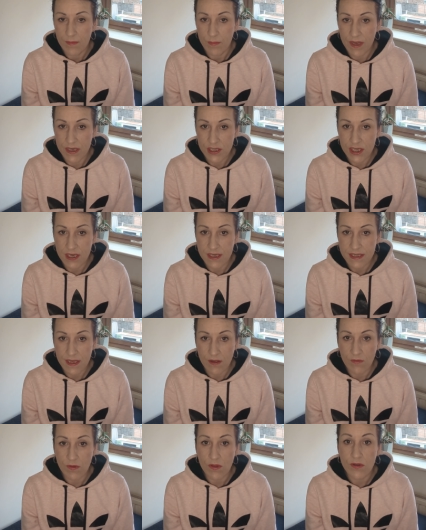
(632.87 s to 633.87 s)
measures.
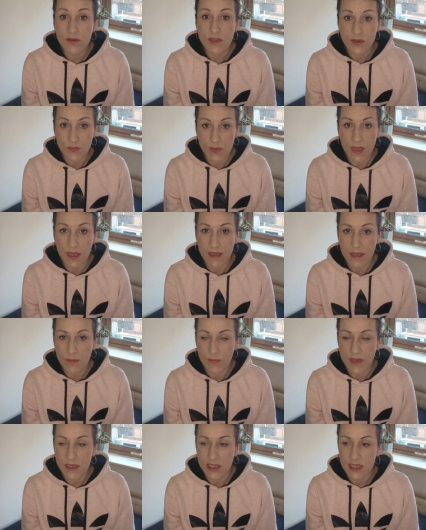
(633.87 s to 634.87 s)
I will also be adding
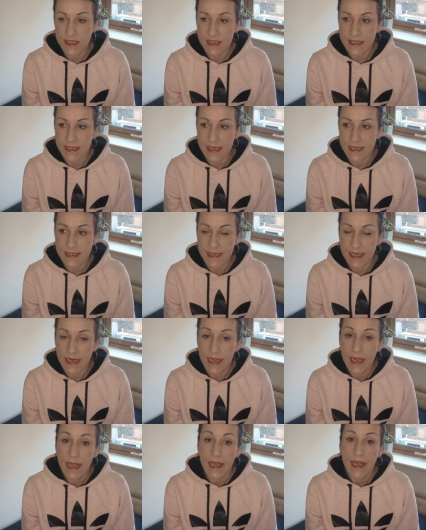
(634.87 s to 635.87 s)
pictures, as I
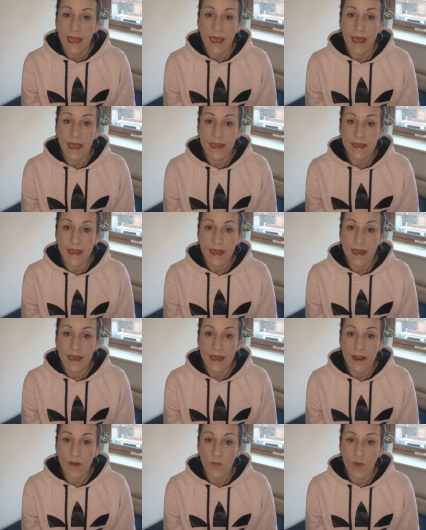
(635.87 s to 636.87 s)
said. And
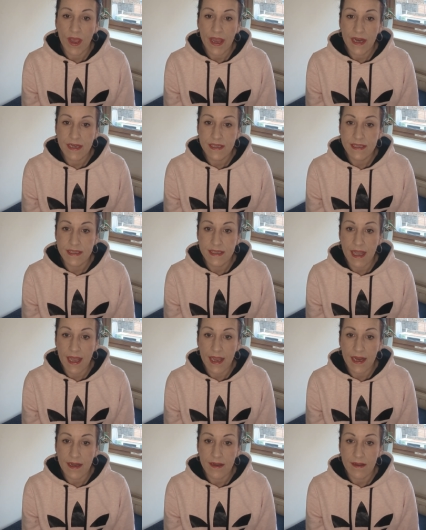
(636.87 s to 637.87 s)
then the weight
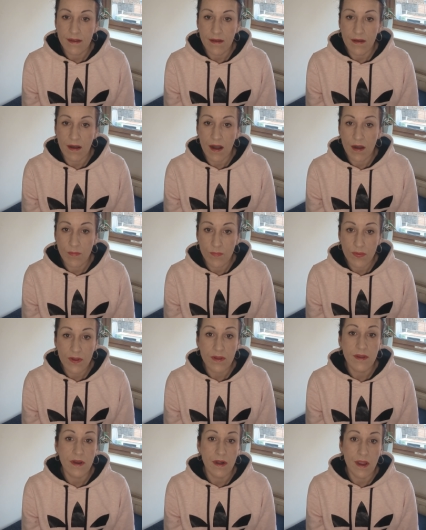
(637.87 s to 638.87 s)
stayed up
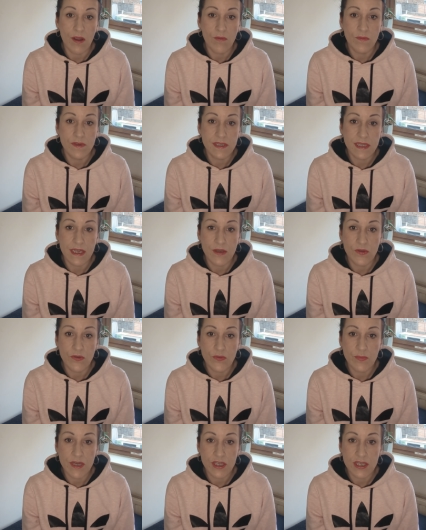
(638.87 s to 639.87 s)
until I obviously
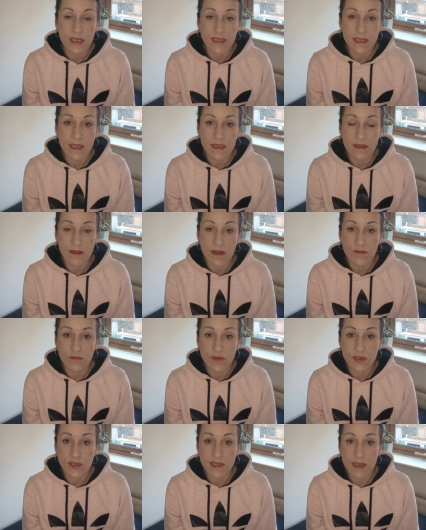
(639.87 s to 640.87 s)
took measures until I
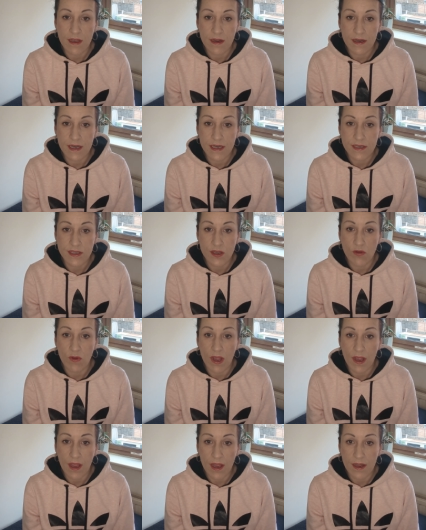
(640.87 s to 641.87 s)
was 30. So
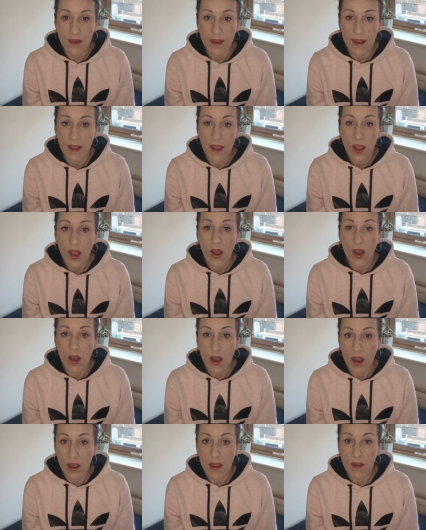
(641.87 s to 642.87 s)
I had,
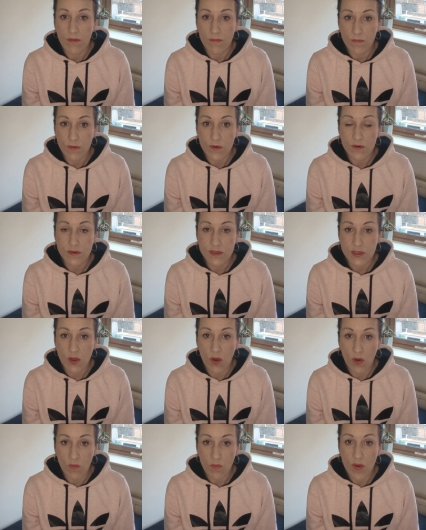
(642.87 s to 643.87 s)
a, I was
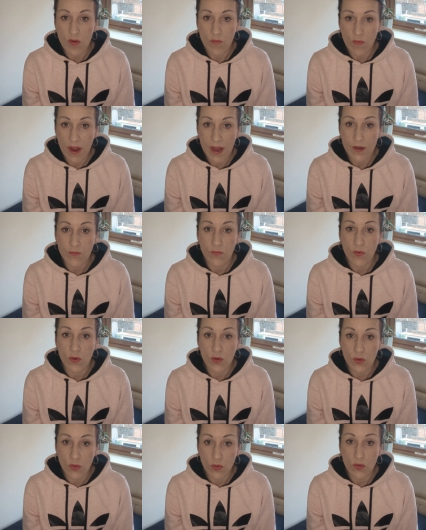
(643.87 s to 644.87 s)
overweight
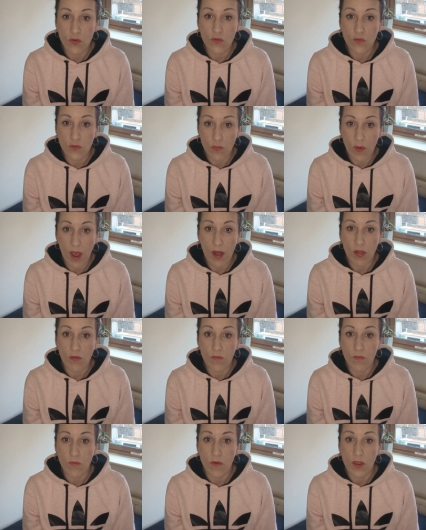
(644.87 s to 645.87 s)
for good
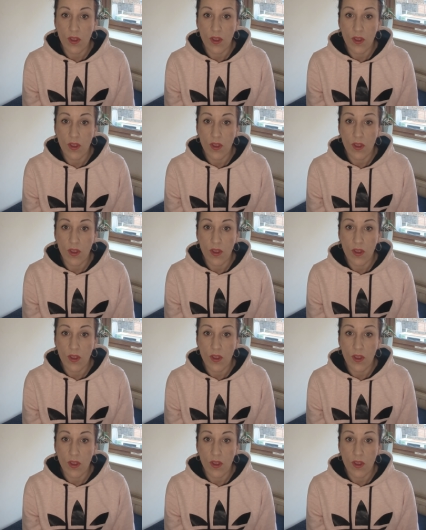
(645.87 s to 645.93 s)
12